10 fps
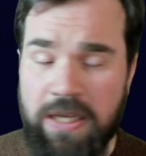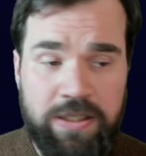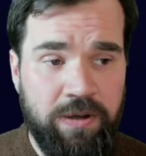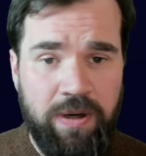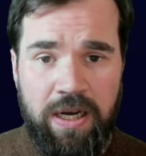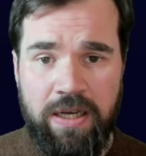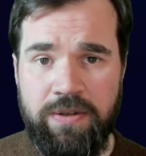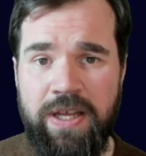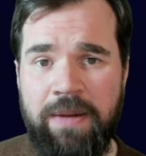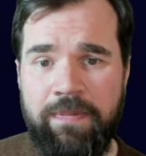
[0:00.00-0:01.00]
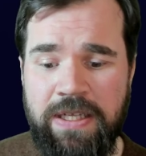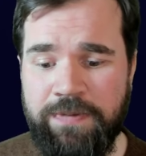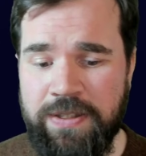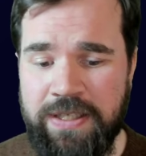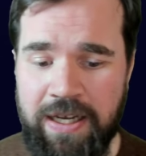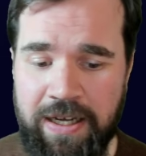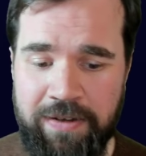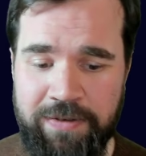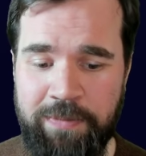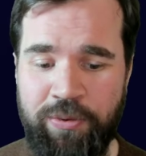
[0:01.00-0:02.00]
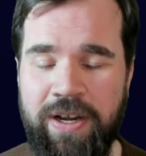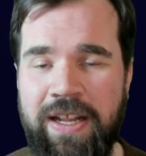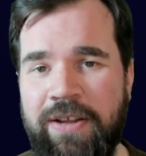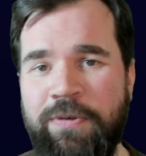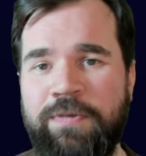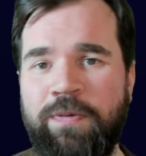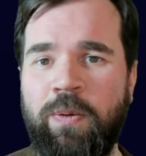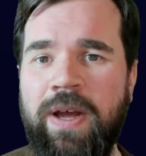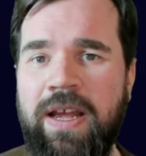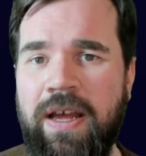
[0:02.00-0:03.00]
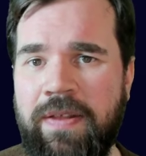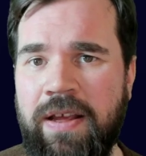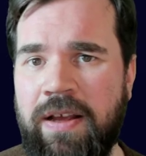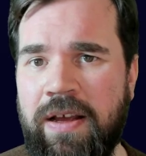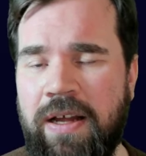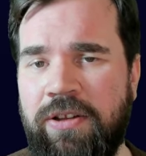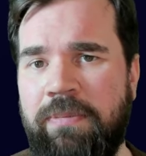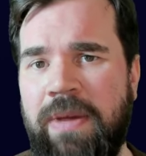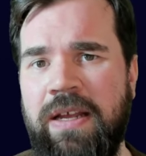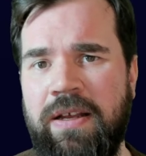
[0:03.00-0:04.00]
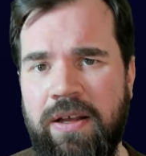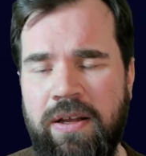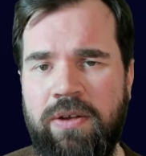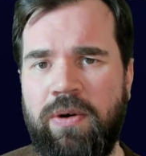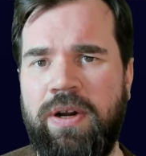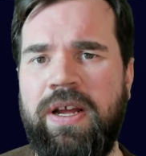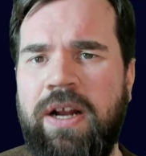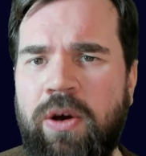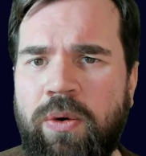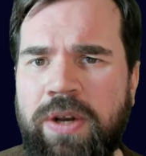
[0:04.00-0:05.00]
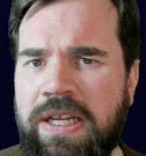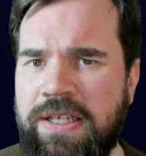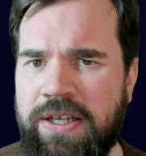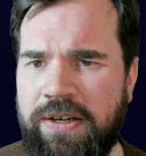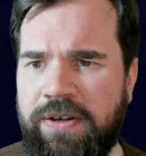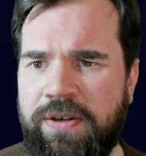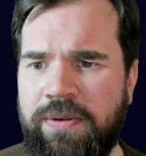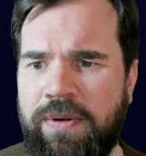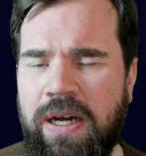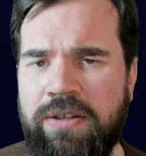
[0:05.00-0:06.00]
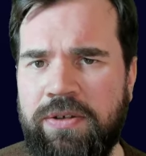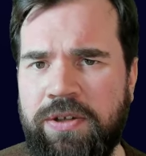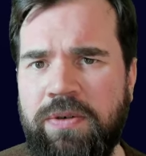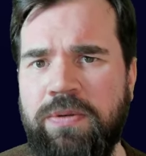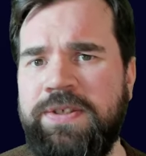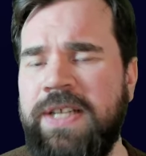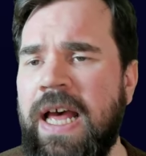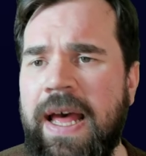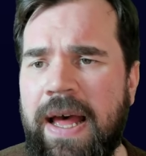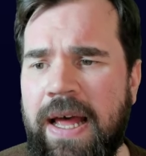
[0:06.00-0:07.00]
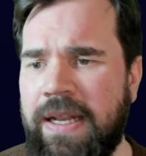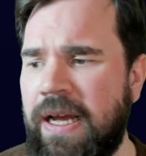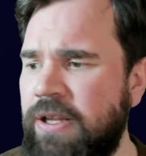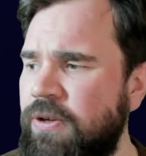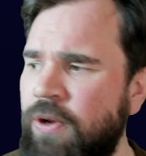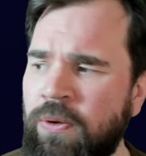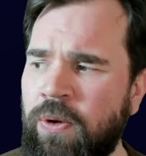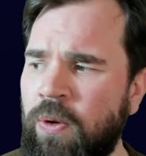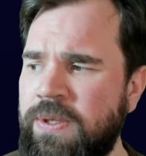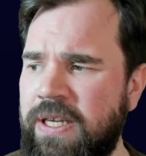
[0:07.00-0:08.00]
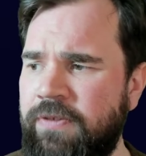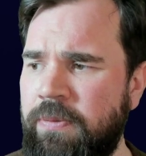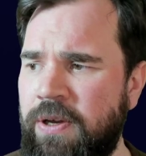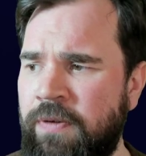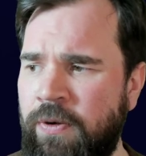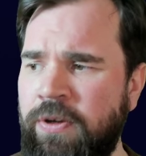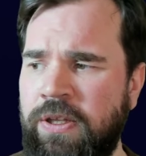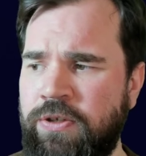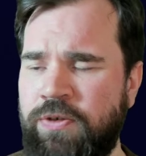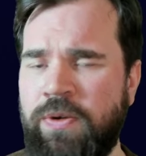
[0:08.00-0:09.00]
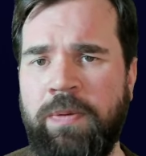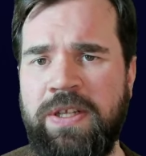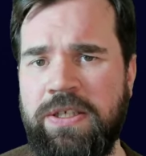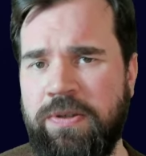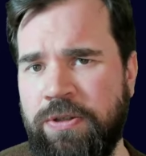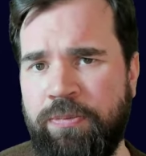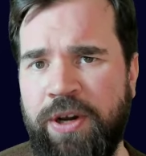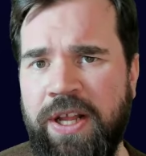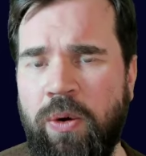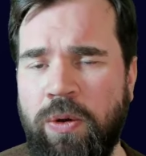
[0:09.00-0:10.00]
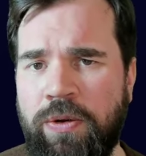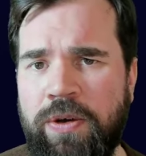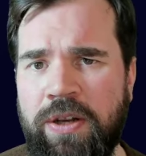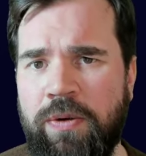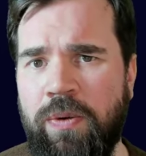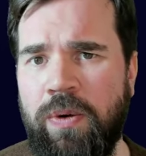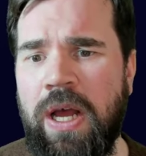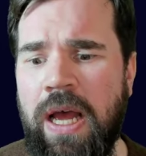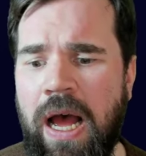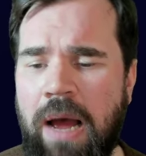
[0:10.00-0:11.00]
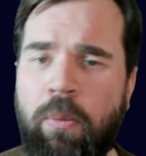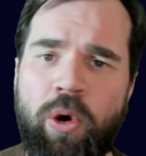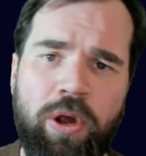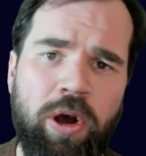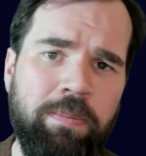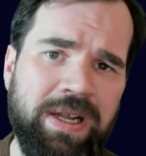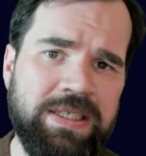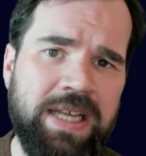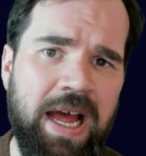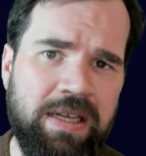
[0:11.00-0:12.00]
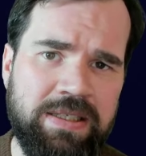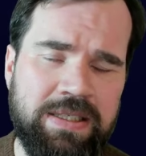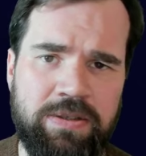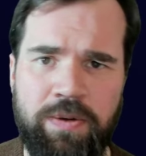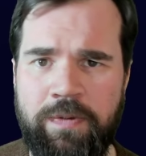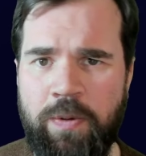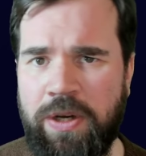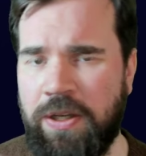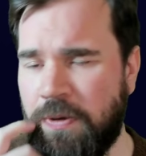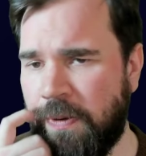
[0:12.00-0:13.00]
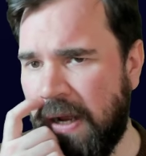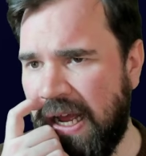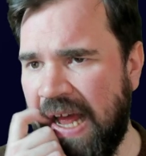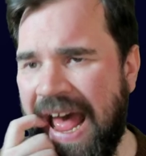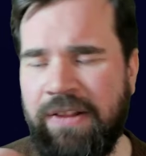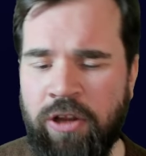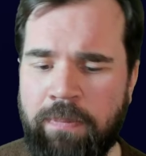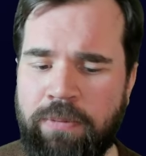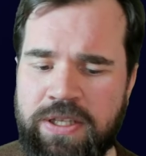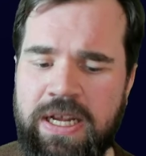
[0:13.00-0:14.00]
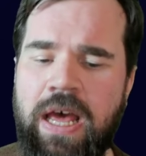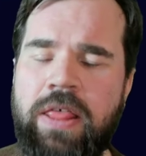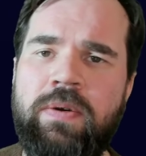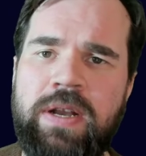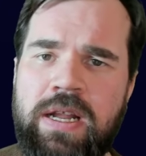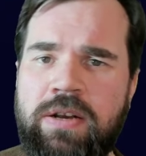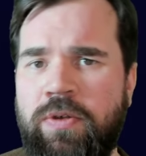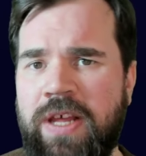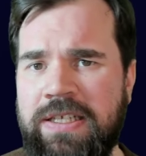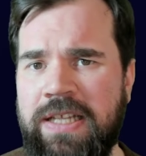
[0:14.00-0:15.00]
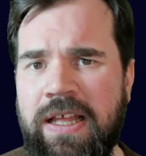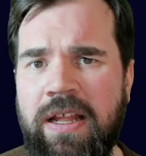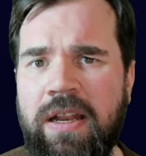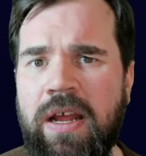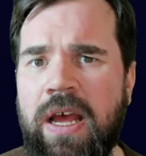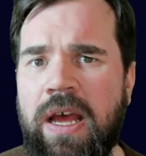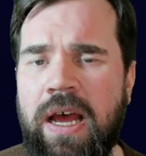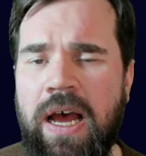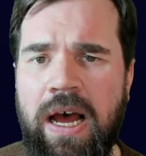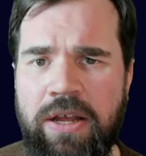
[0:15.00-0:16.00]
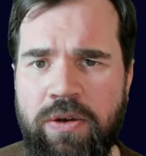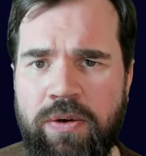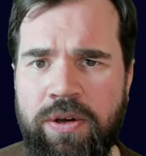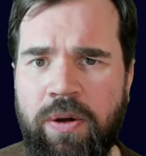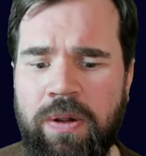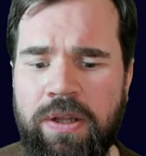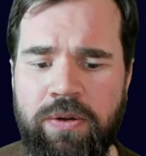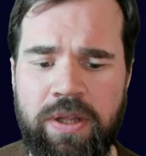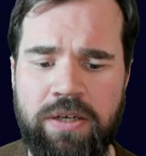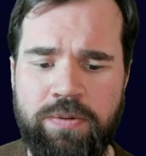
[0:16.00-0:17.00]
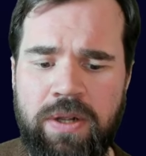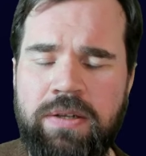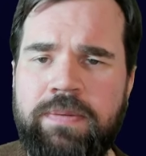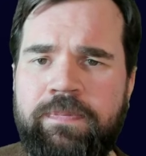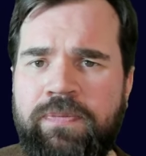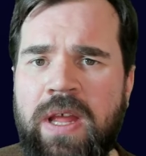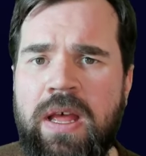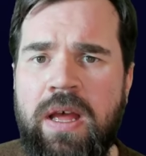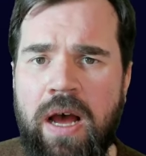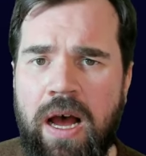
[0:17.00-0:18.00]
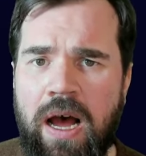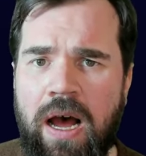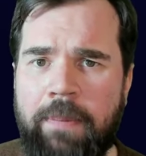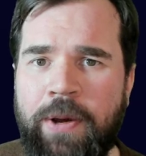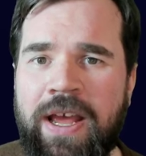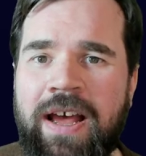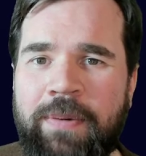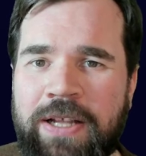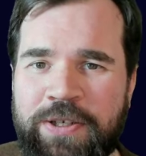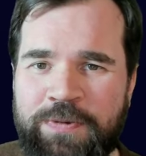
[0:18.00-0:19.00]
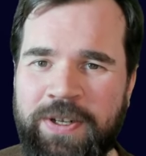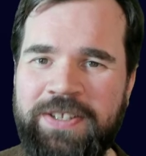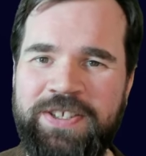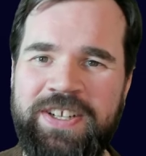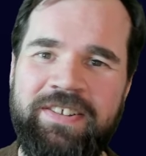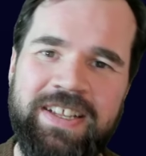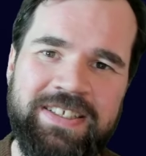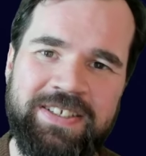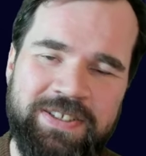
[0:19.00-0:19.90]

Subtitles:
So yeah, this was a pretty useful way, I think, to make your kind of code easier to use. And you don't always have to be converting to string, which is also pretty cool. You can do more complex casts. So if you wanted to add numbers together and do things like that, you can totally do that as well. But yeah, I just wanted to share this.